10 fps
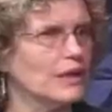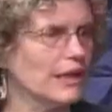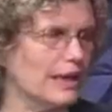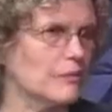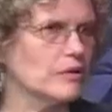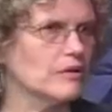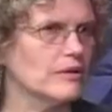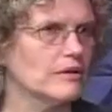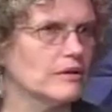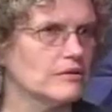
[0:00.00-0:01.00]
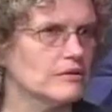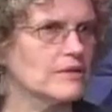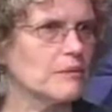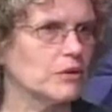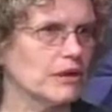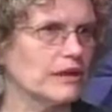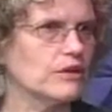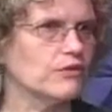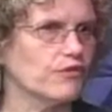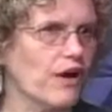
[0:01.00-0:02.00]
enable someone like
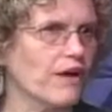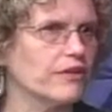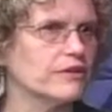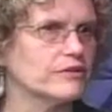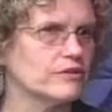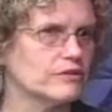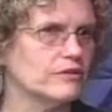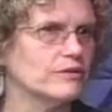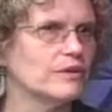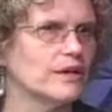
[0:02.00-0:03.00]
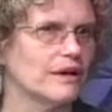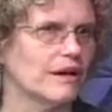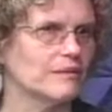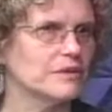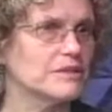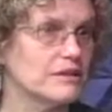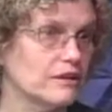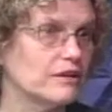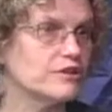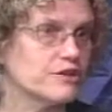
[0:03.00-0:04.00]
your father to
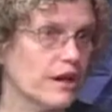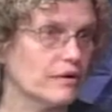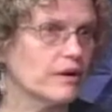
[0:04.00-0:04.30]
continue to shower